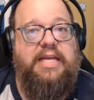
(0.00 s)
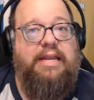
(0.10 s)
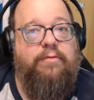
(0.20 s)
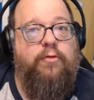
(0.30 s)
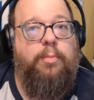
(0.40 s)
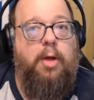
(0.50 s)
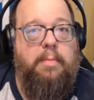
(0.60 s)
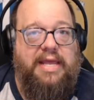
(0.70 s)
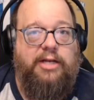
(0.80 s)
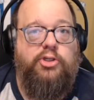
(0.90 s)
in Football
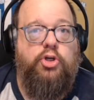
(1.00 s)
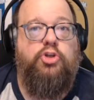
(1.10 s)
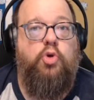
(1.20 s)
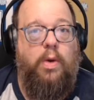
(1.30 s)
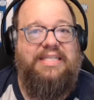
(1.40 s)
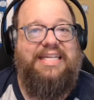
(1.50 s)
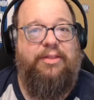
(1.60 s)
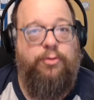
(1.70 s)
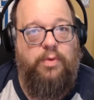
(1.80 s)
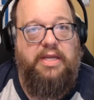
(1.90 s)
Manager
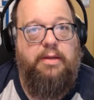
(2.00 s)
23.